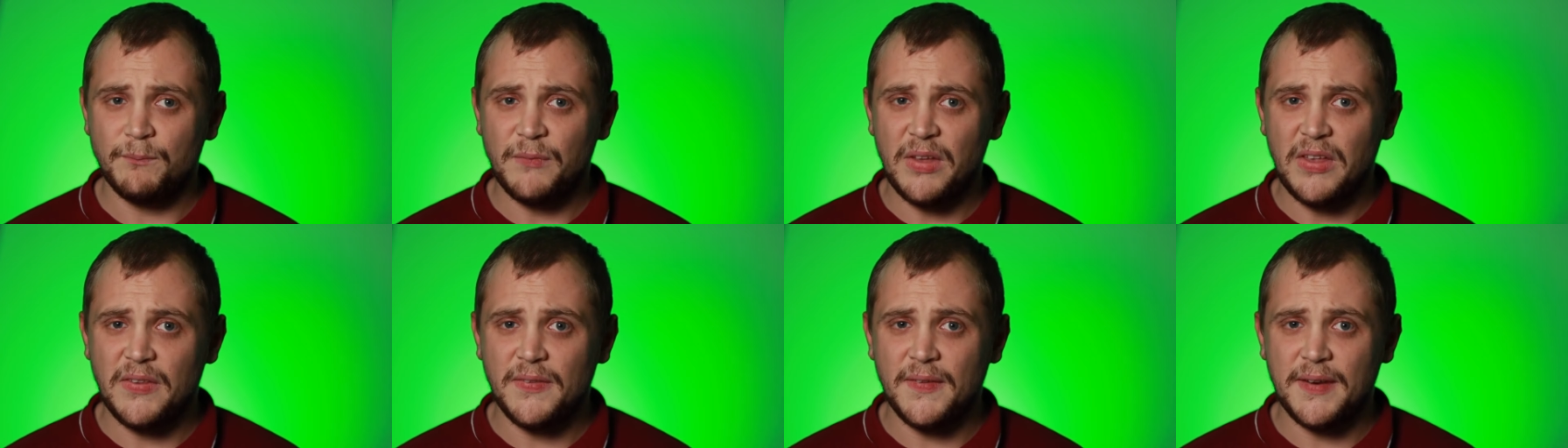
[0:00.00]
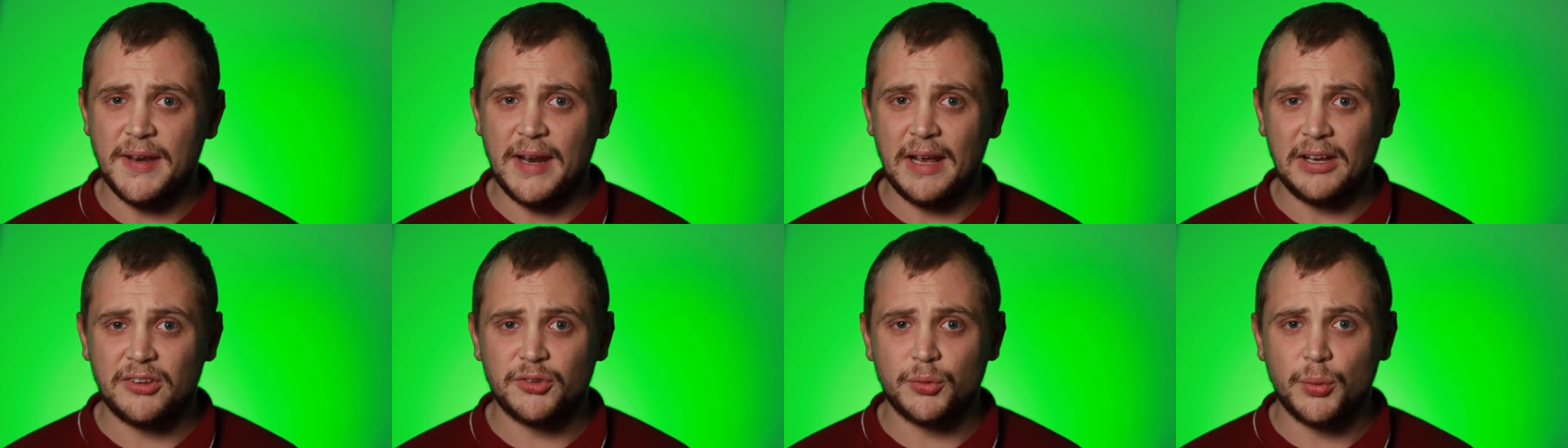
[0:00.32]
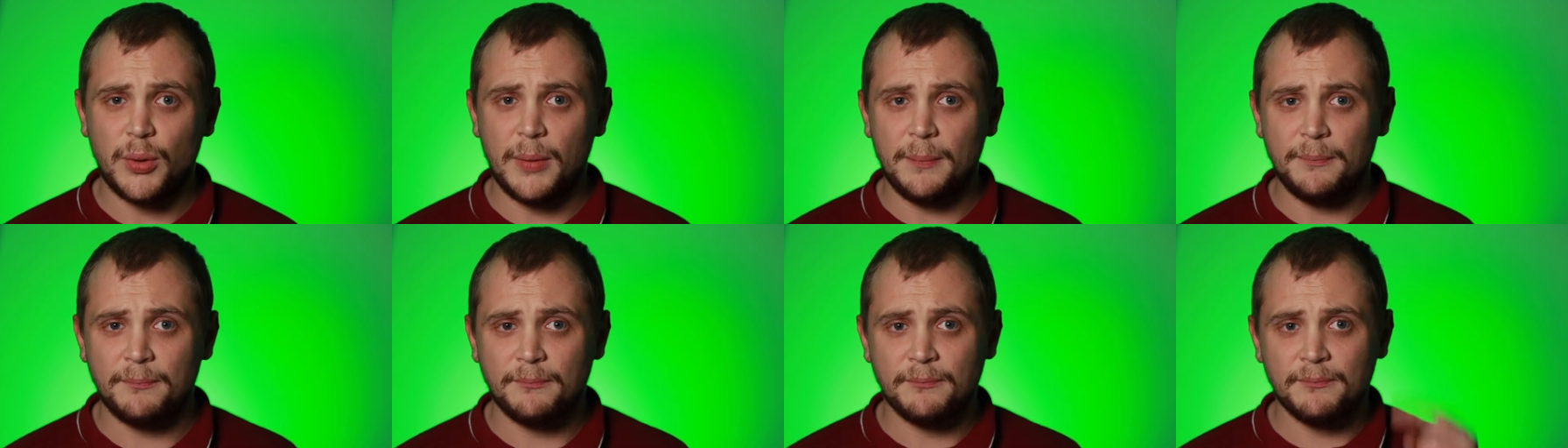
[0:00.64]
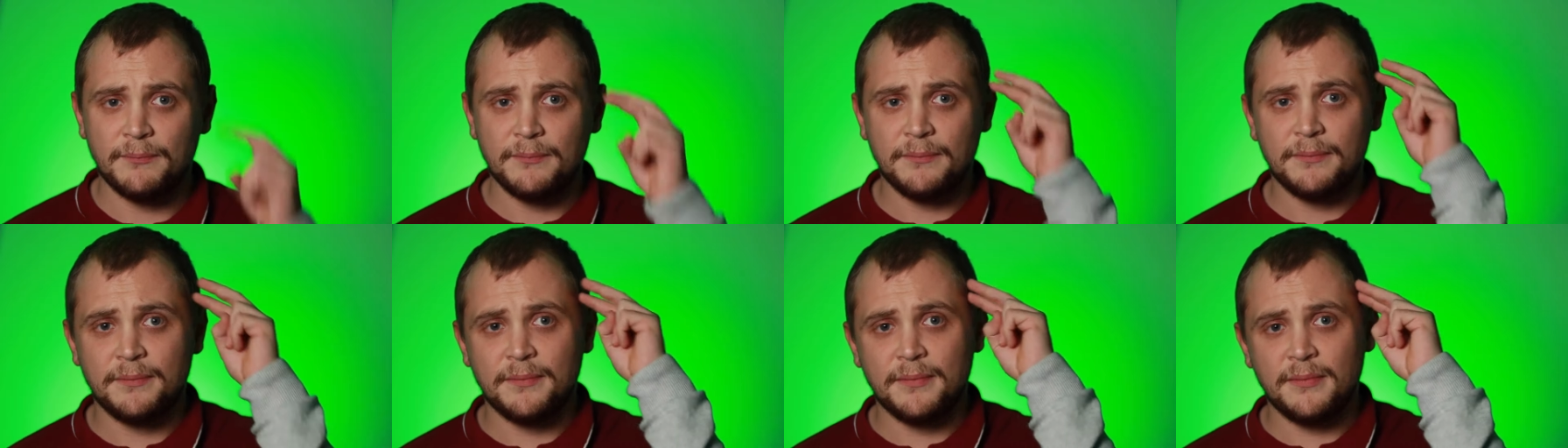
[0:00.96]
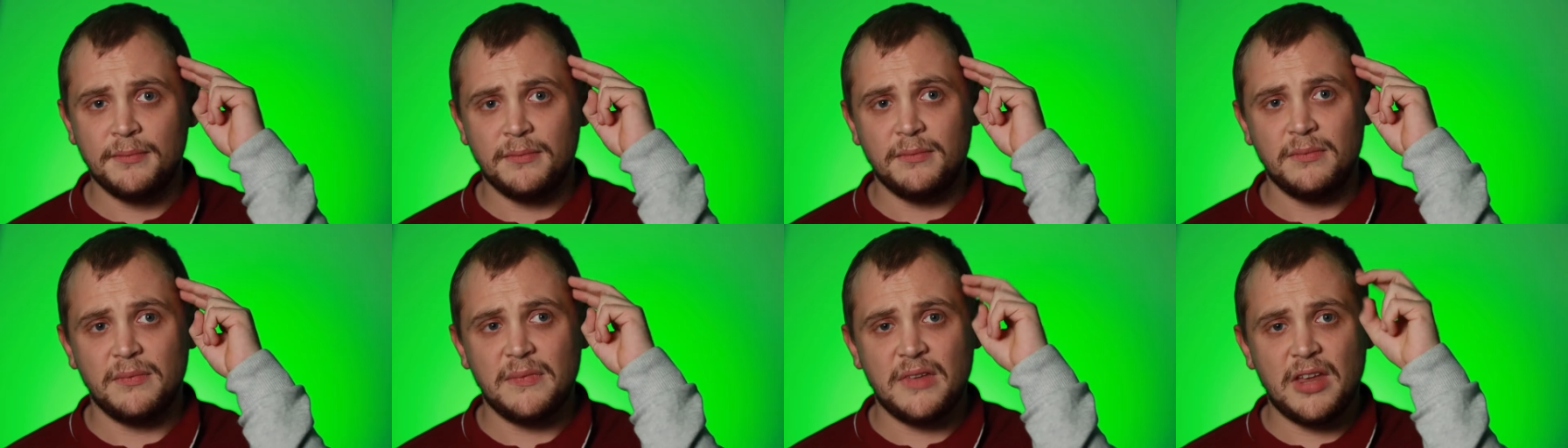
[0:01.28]
in the next one.
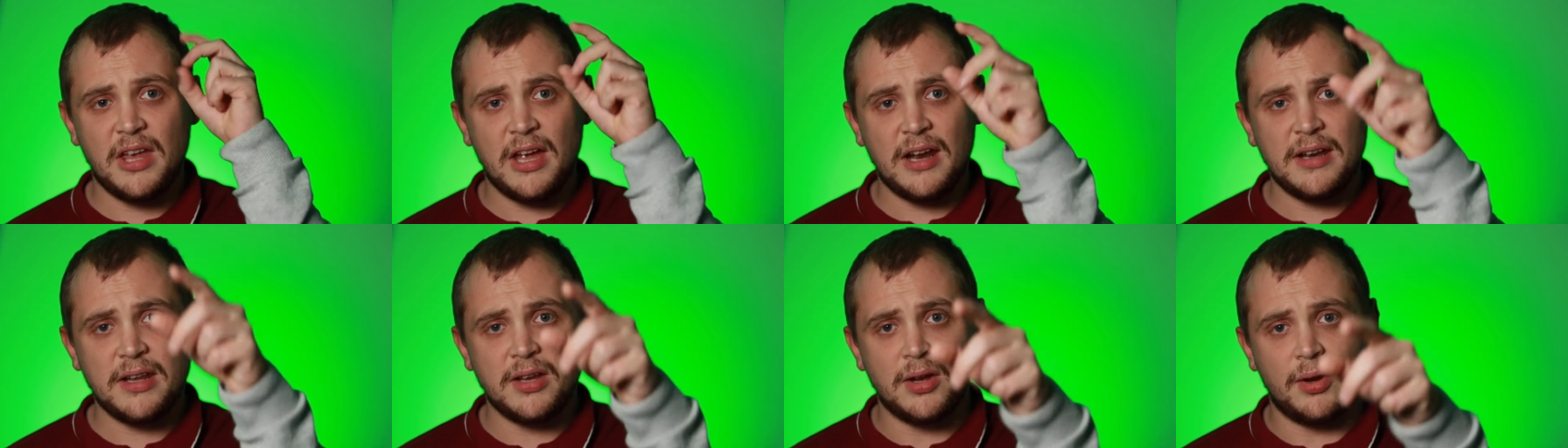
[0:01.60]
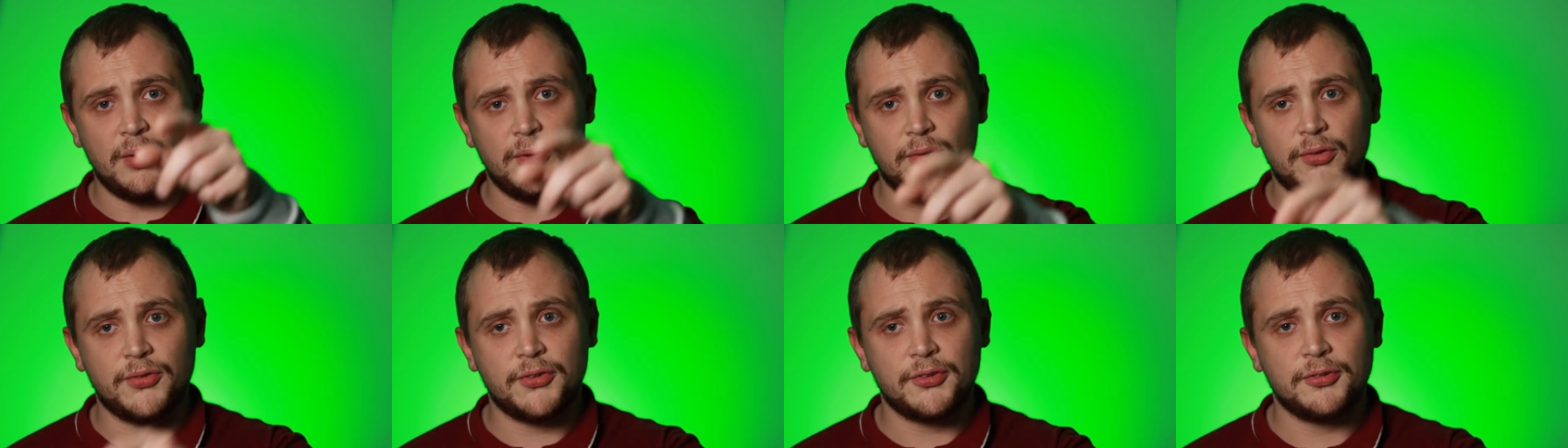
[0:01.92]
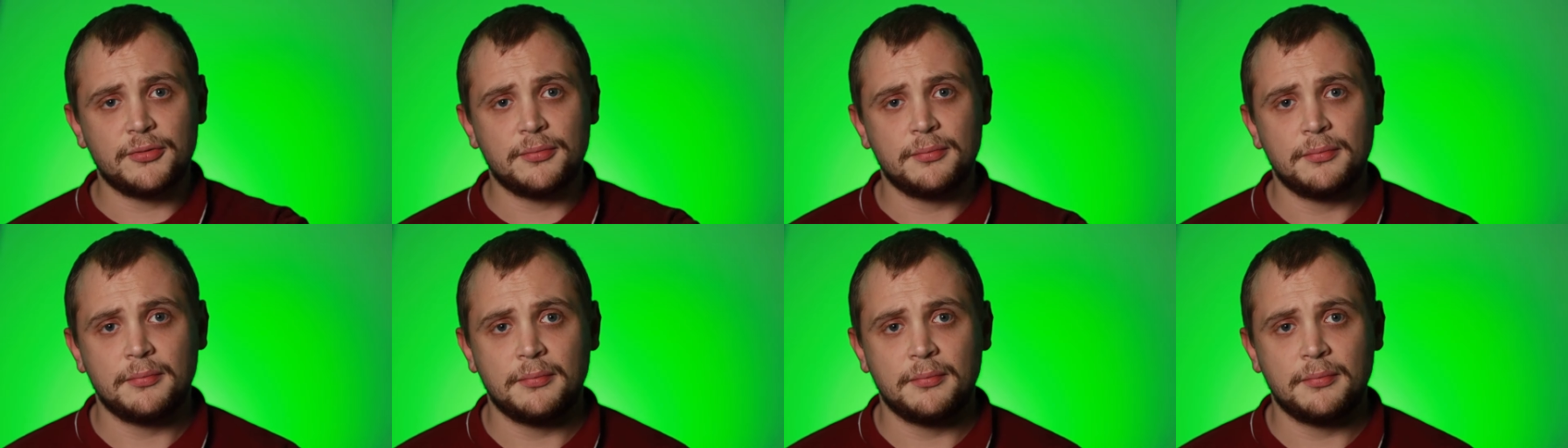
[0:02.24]
Adios.